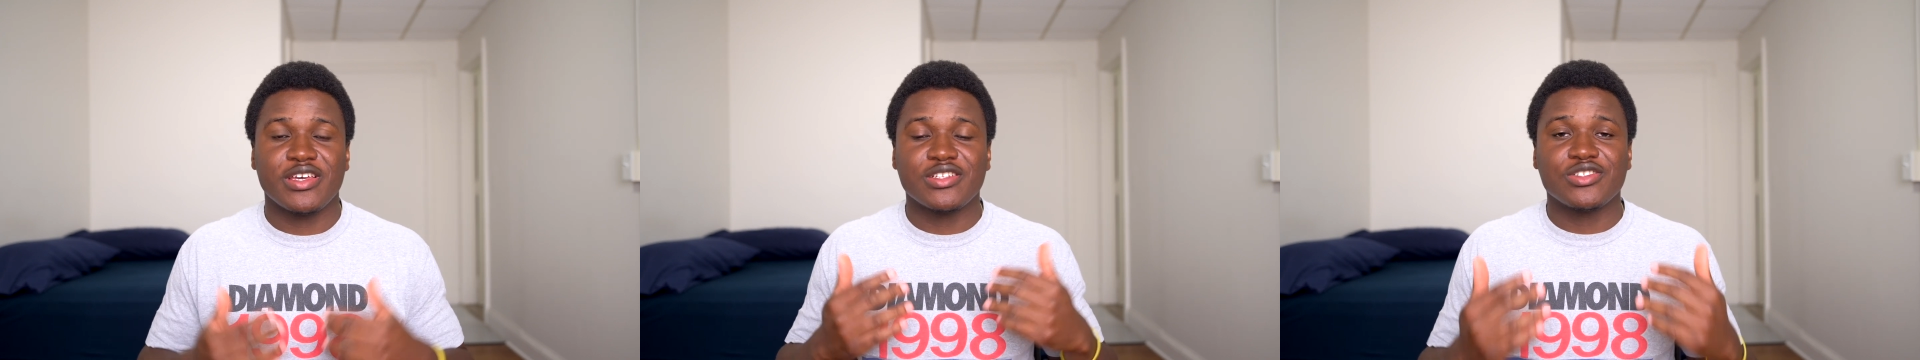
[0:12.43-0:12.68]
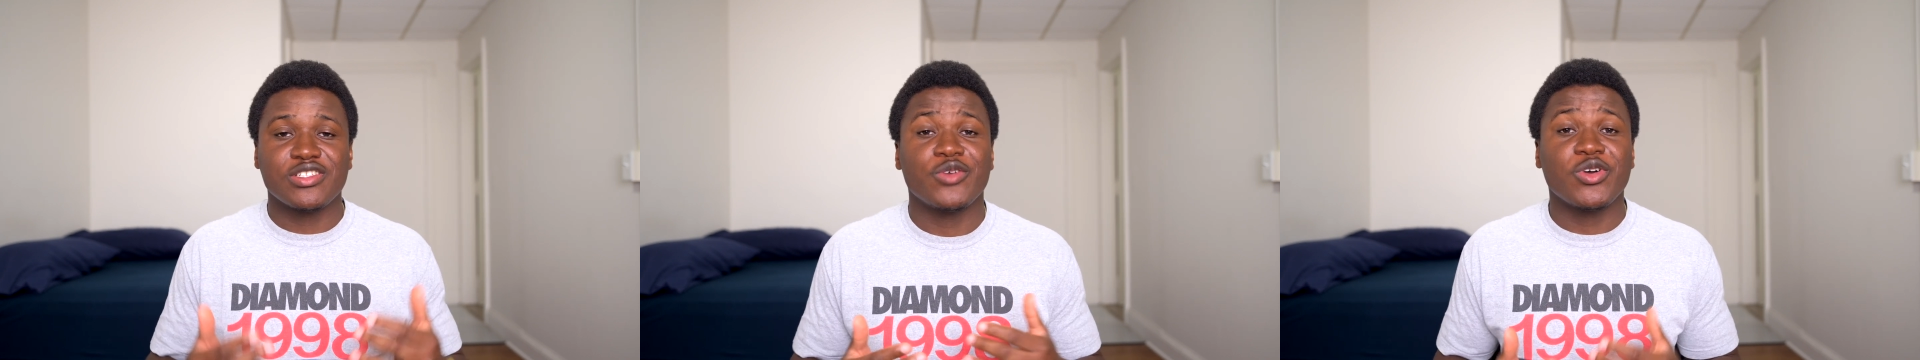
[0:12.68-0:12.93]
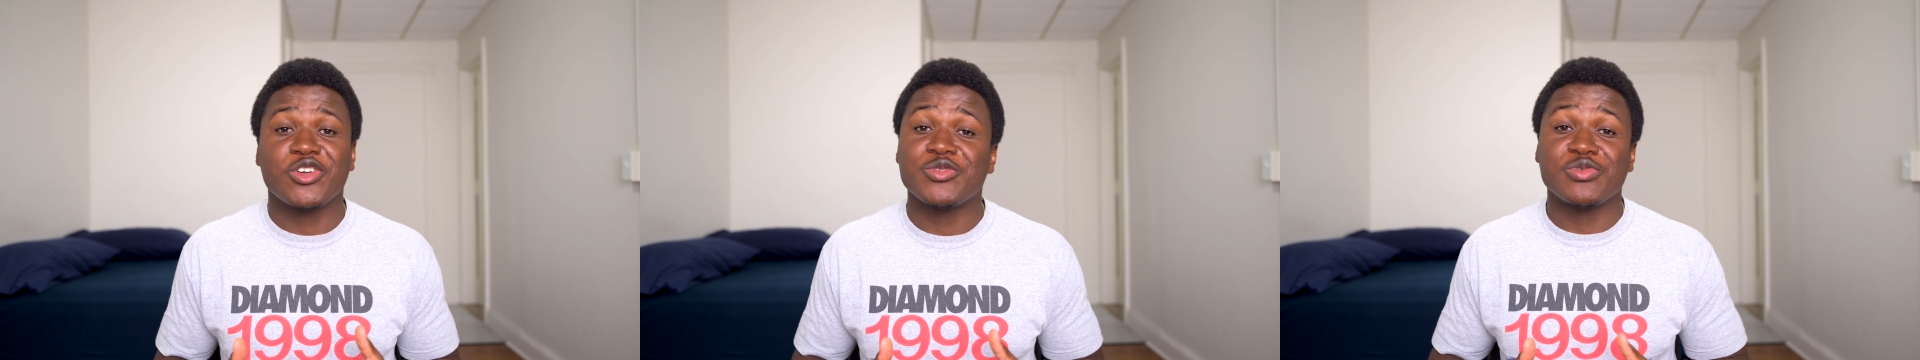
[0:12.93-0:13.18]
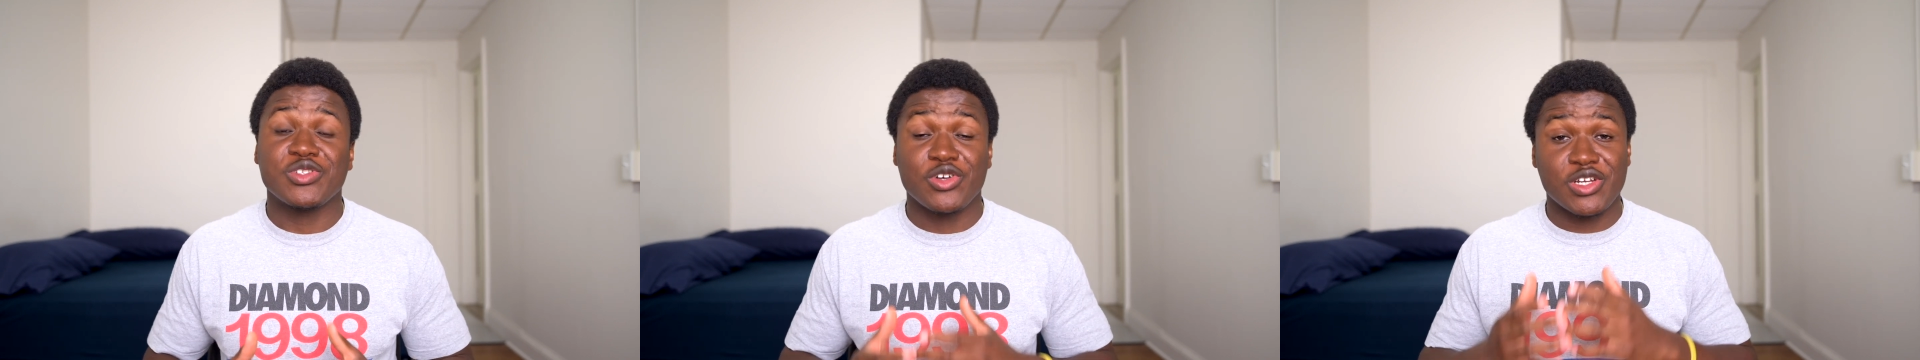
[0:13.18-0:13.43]
and today we're going to
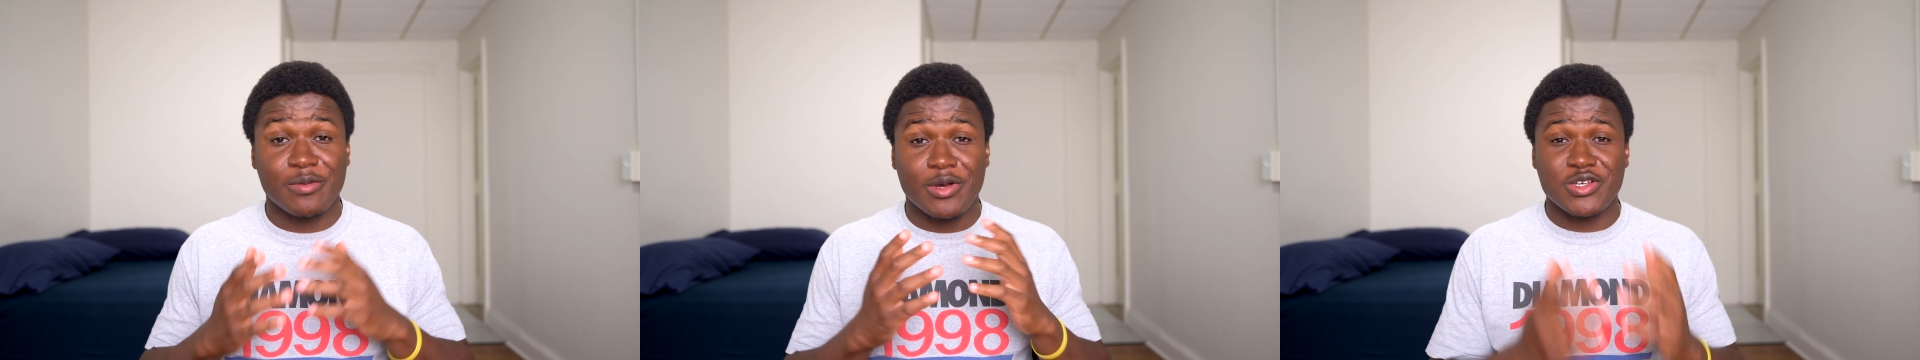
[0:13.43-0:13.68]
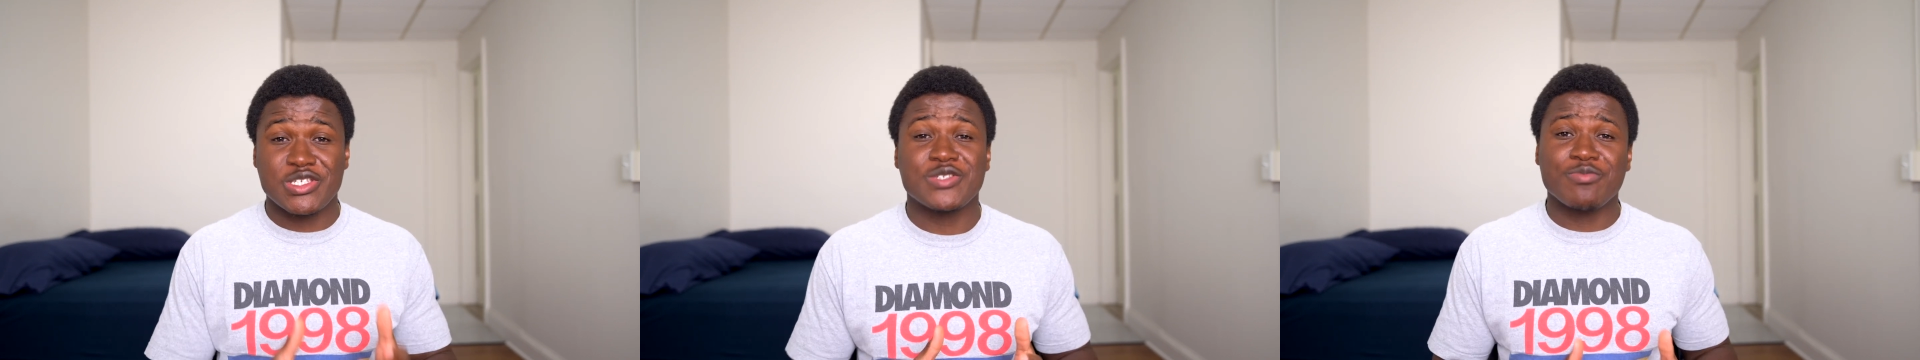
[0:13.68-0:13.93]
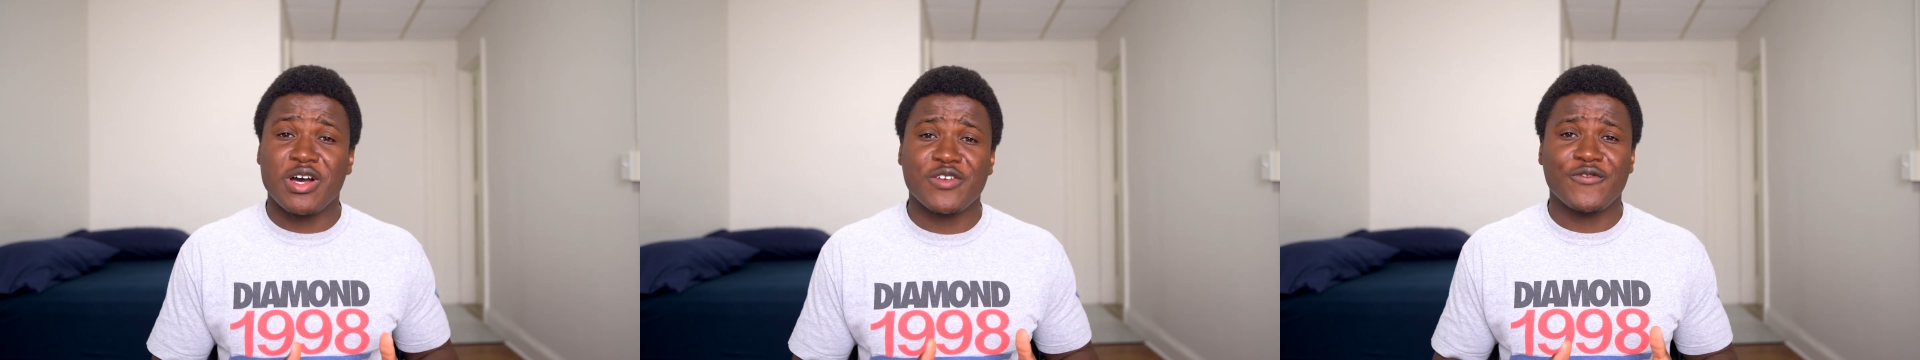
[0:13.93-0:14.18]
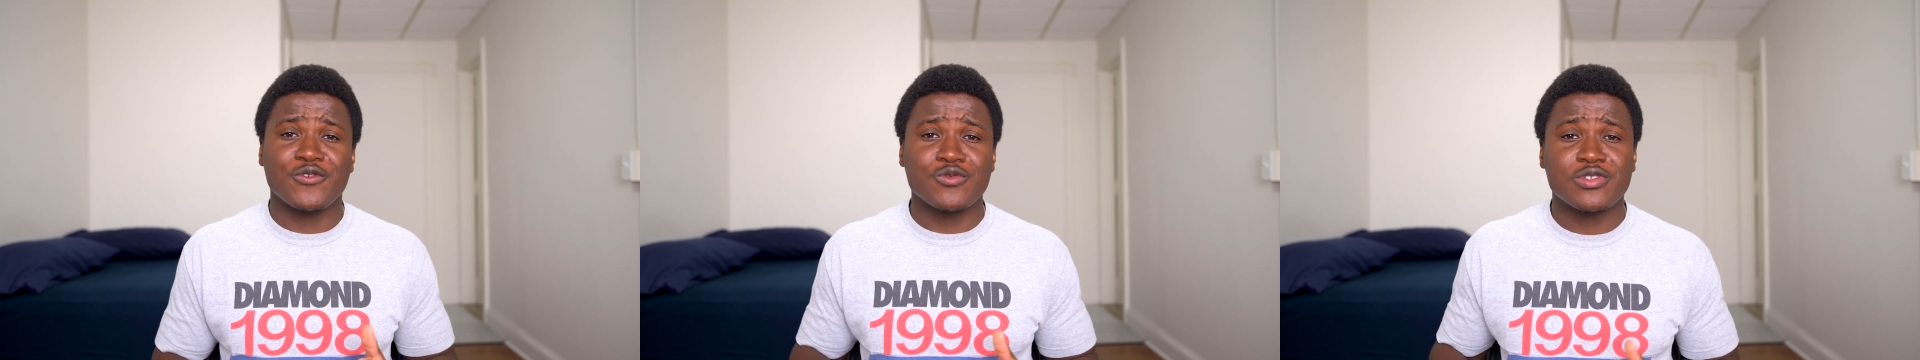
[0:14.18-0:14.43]
be talking about
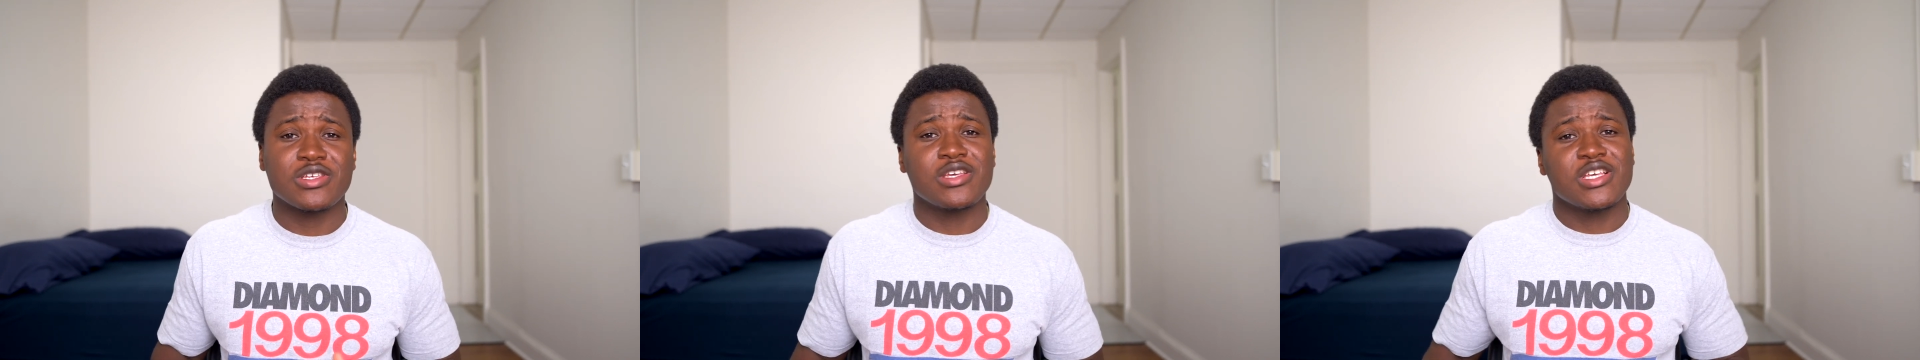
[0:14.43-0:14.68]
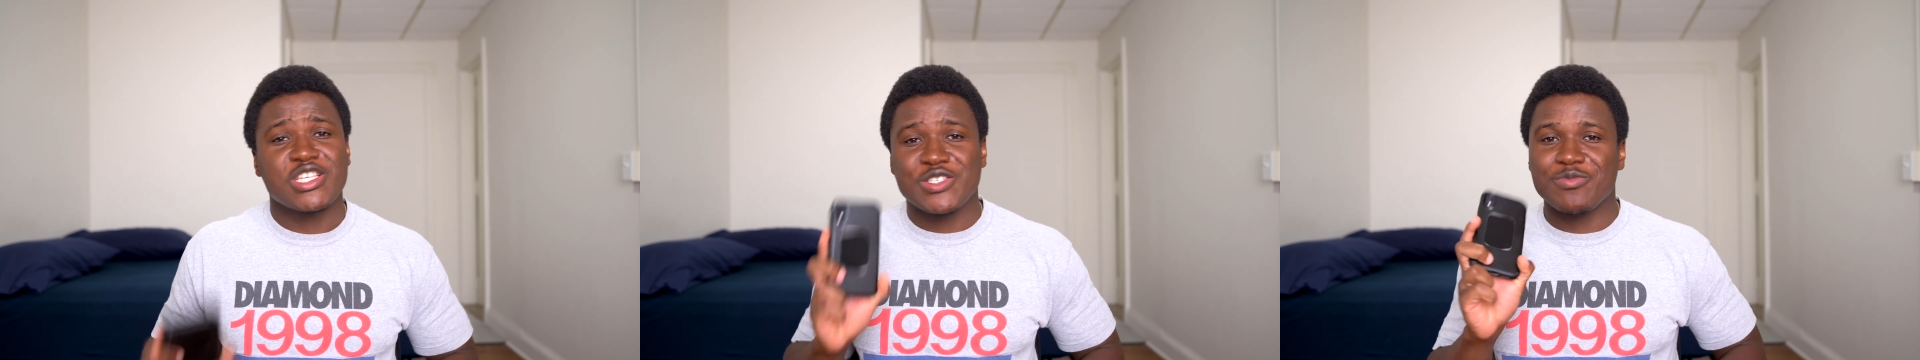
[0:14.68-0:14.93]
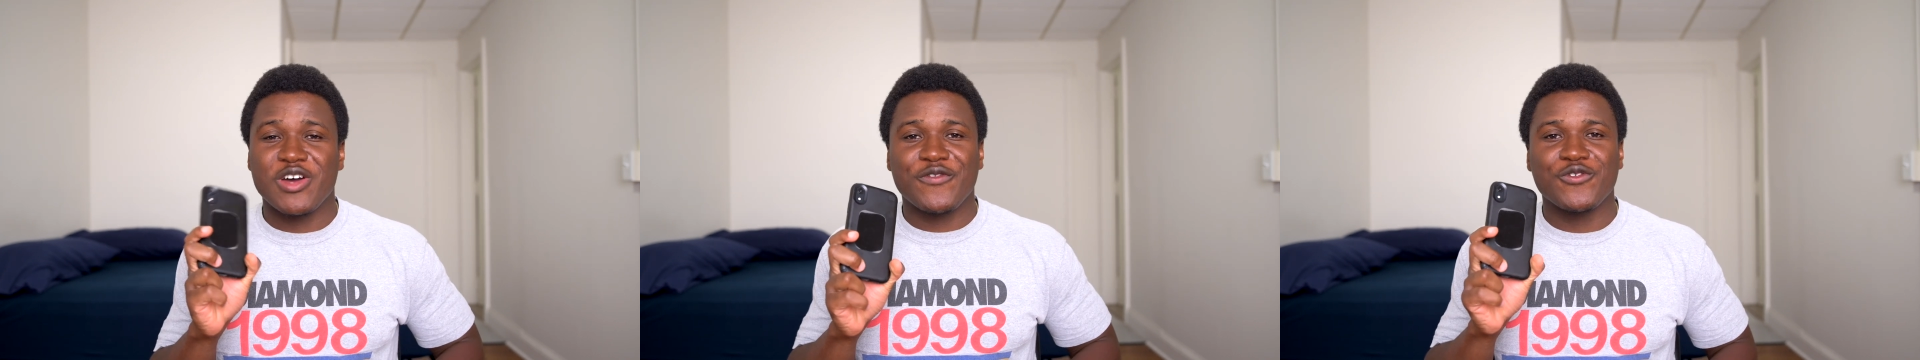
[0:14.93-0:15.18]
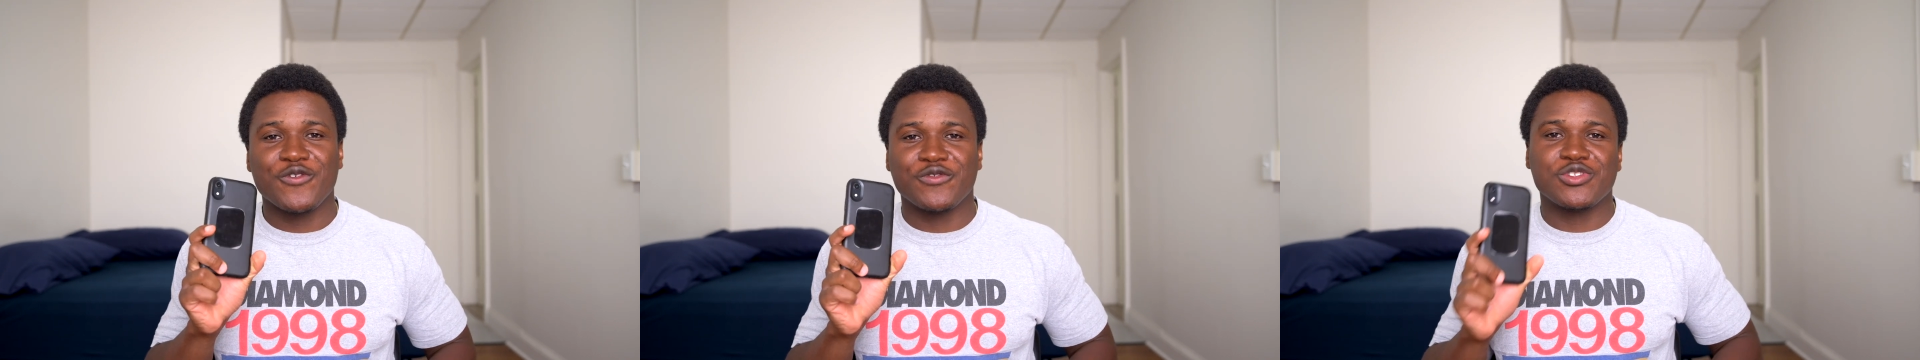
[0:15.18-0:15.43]
smartphones,
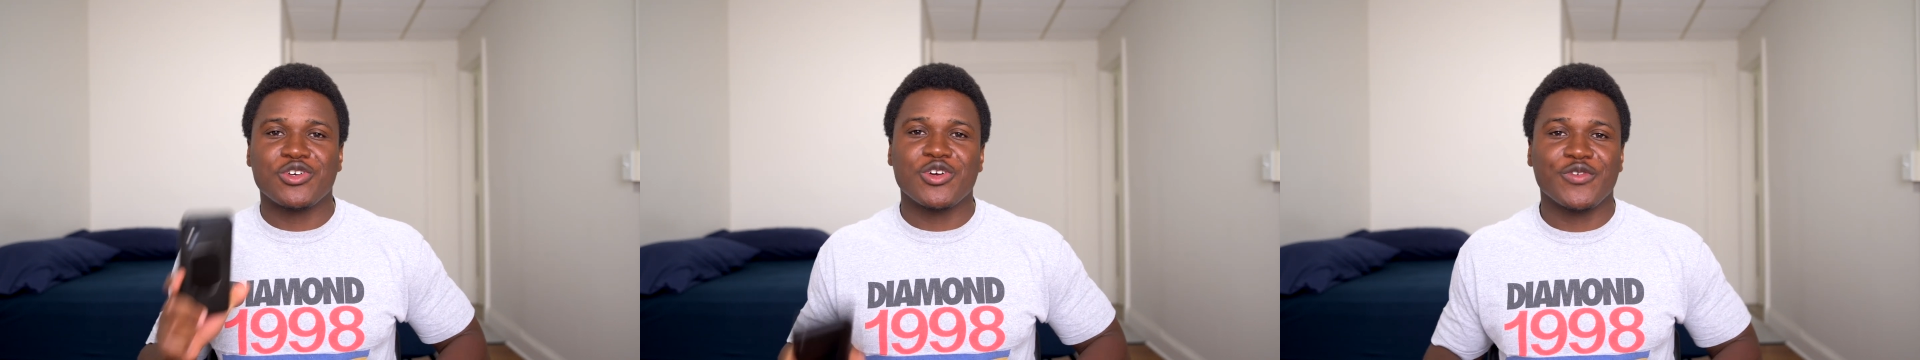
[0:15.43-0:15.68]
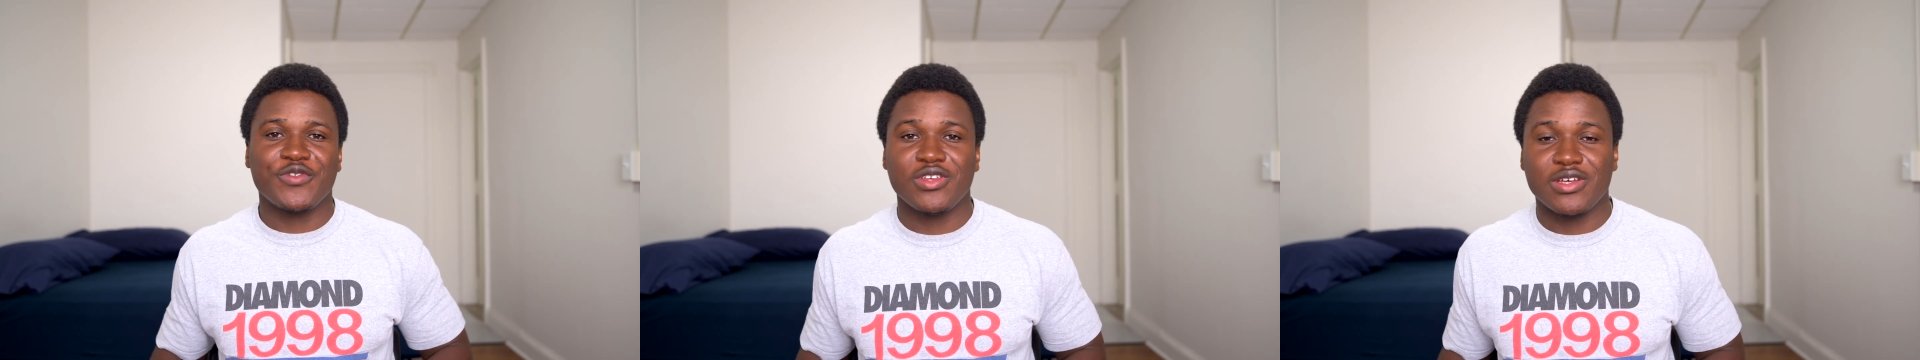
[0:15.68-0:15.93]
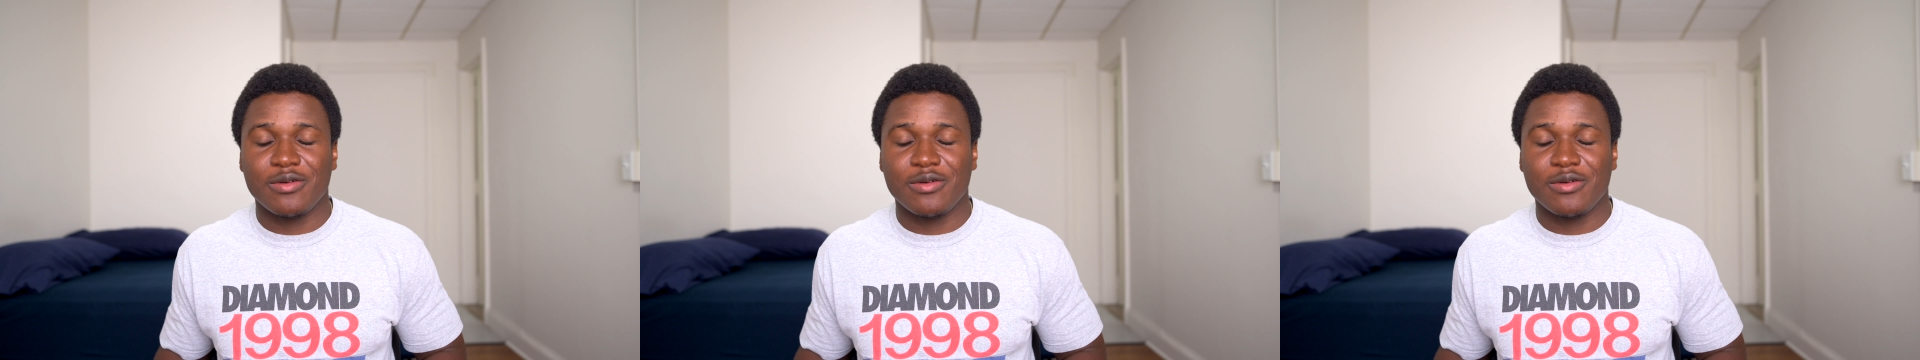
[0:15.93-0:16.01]
smartphone photography.